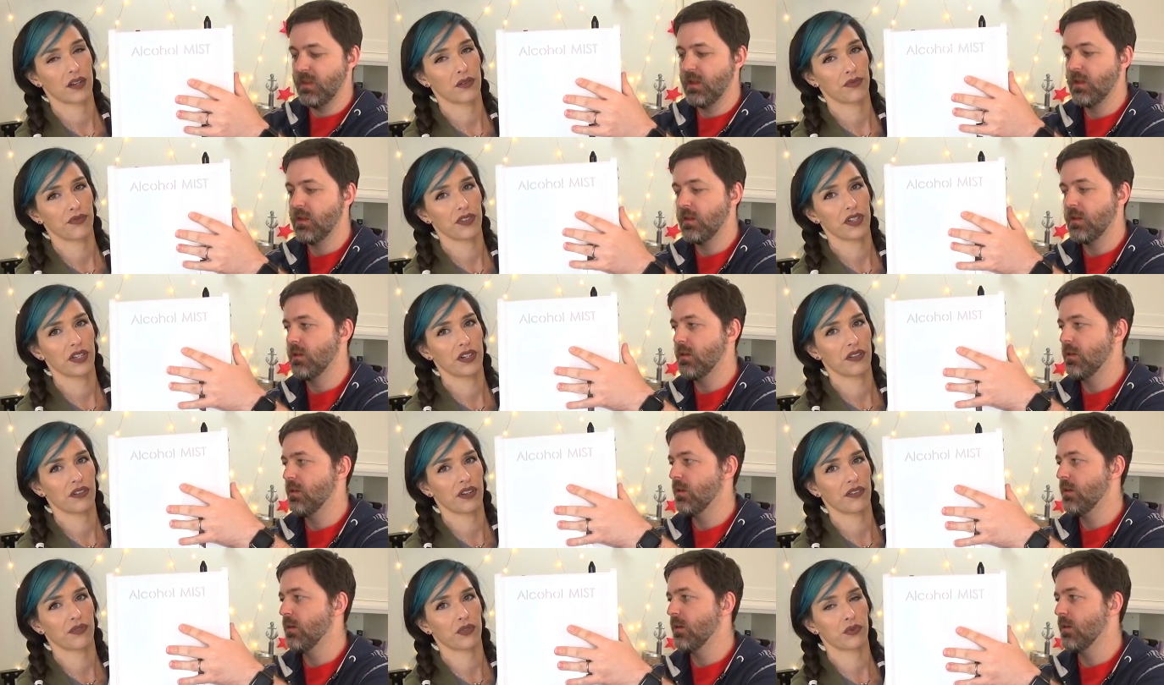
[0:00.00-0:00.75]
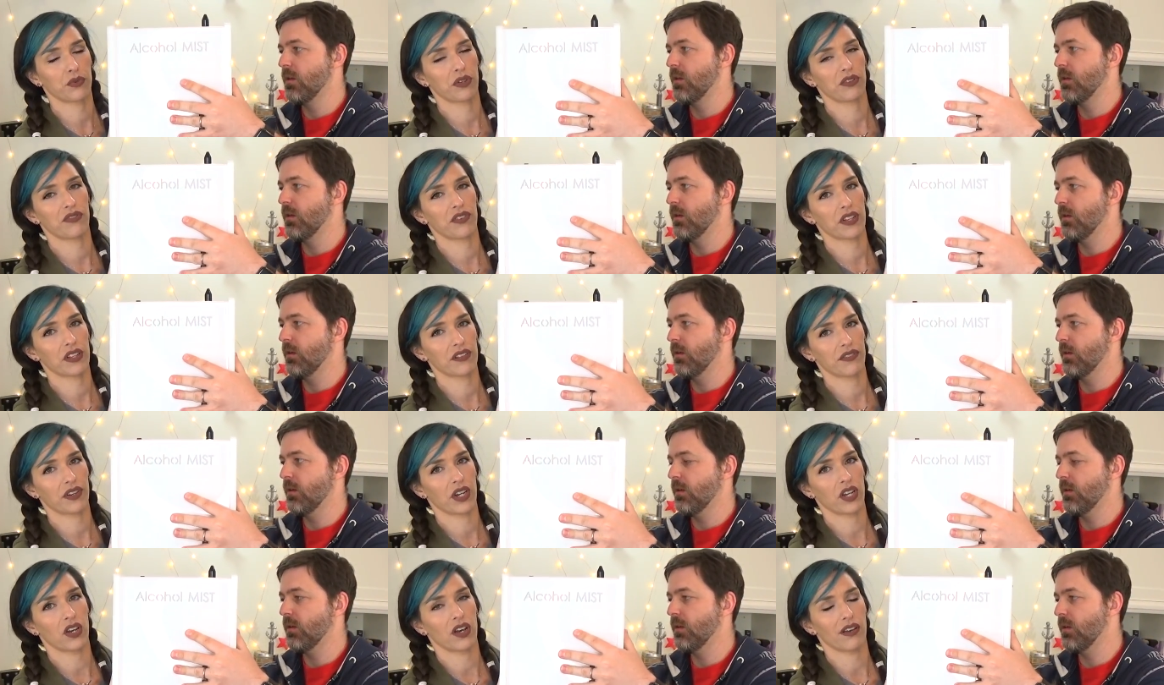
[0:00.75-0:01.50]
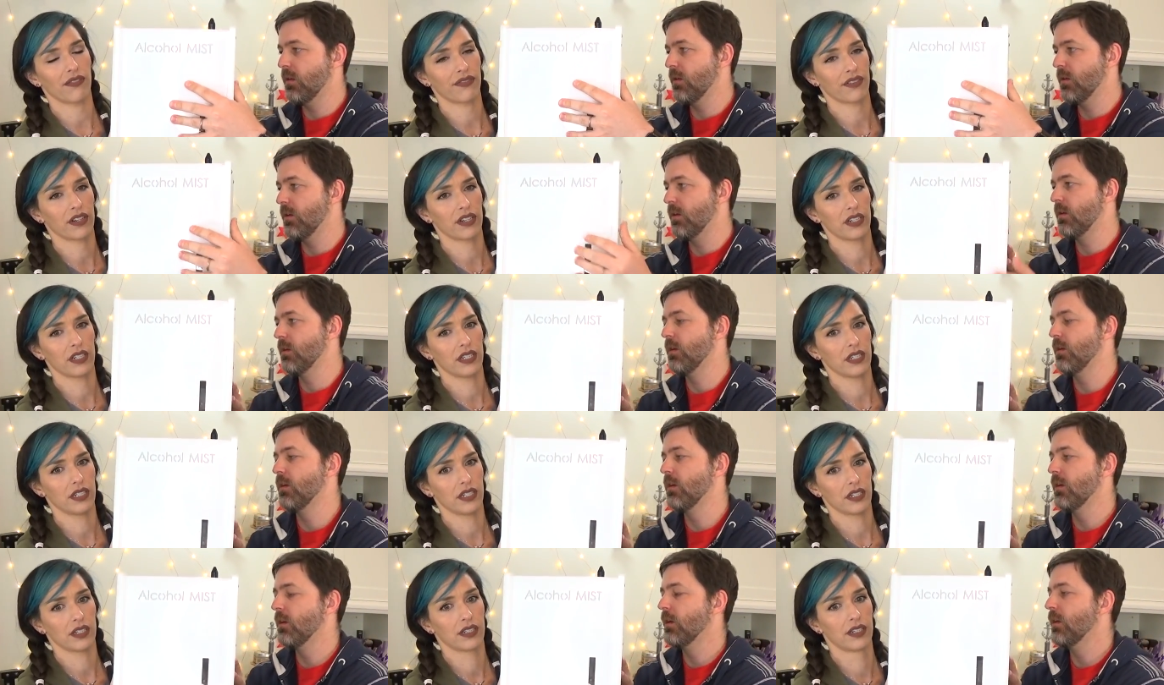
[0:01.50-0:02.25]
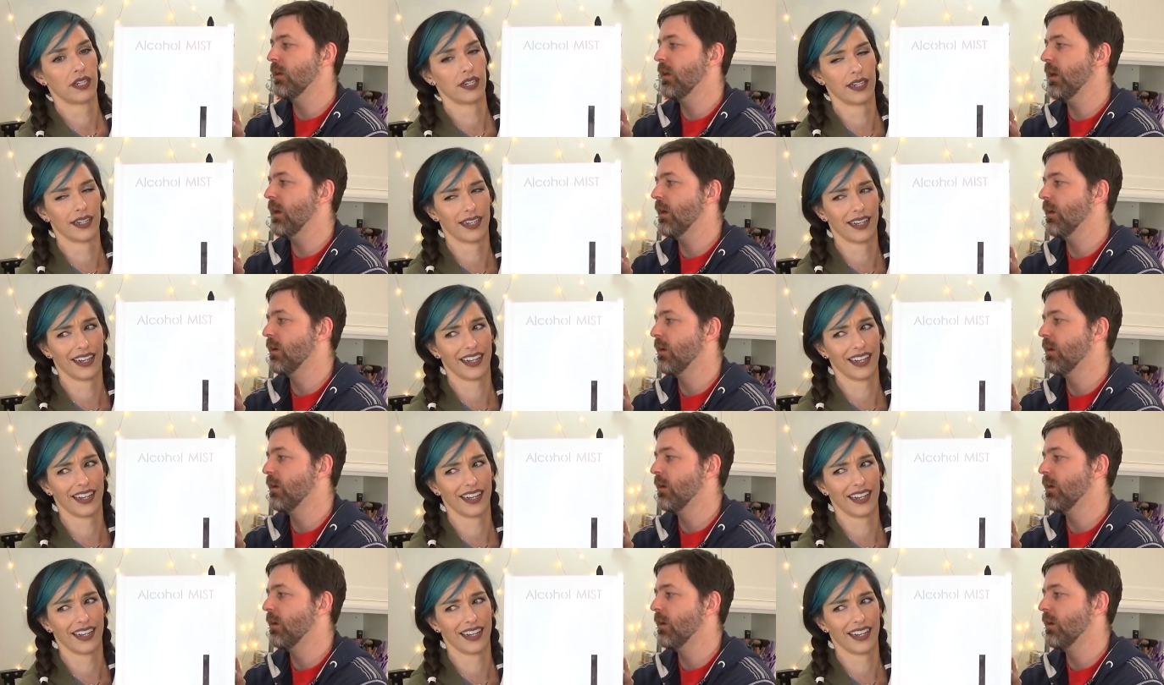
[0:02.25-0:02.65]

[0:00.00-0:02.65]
Speaker 1: Hopefully you don't have to refill it very often. Yeah.